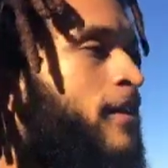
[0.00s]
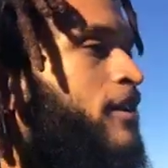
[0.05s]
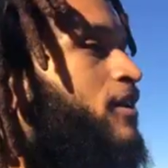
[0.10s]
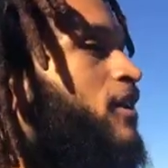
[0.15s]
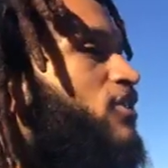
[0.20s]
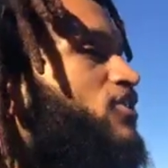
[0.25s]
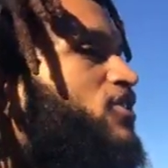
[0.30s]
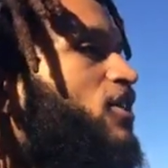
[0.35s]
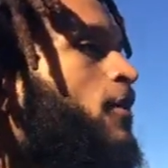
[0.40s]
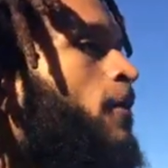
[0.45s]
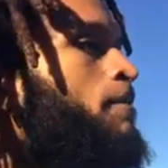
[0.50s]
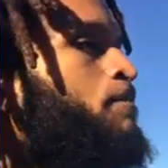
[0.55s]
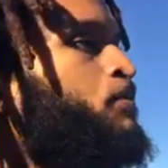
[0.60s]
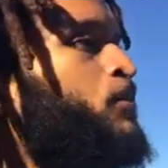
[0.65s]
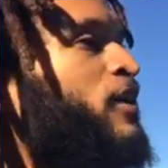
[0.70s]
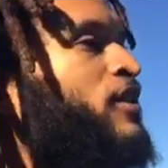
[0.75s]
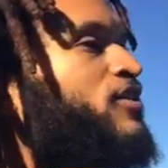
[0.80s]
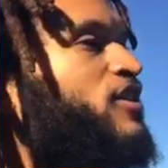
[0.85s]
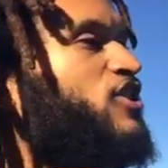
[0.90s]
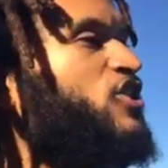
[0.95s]
because the
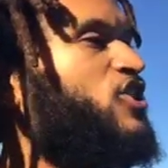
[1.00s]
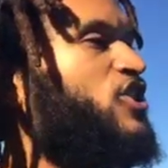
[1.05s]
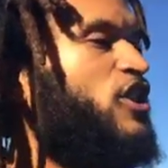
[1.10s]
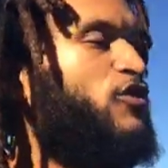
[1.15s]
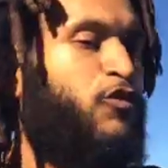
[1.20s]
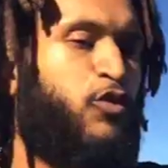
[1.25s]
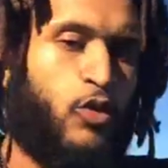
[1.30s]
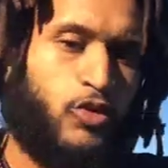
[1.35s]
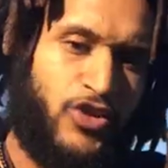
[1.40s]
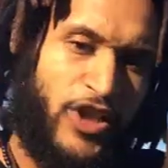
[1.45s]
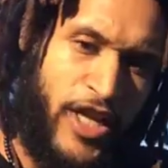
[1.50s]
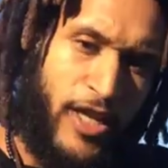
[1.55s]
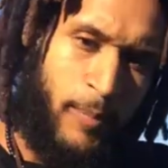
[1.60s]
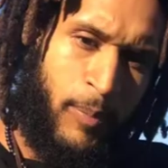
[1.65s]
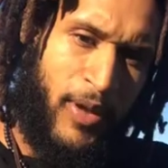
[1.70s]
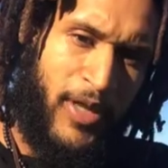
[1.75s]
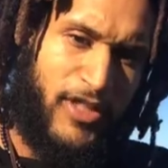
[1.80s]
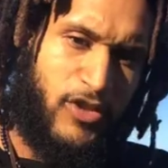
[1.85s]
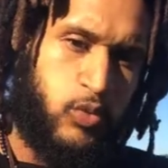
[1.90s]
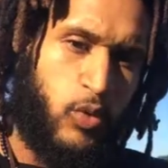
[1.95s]
shift will take
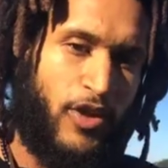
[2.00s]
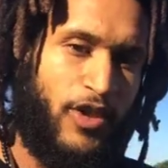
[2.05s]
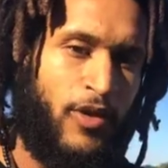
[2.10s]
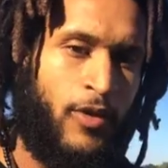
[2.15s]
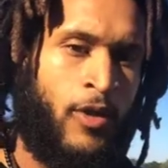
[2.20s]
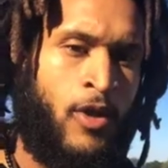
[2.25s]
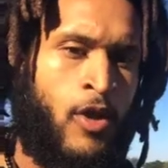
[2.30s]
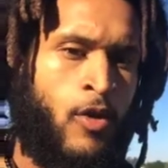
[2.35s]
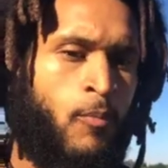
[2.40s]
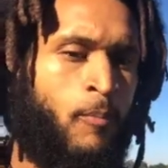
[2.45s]
place where the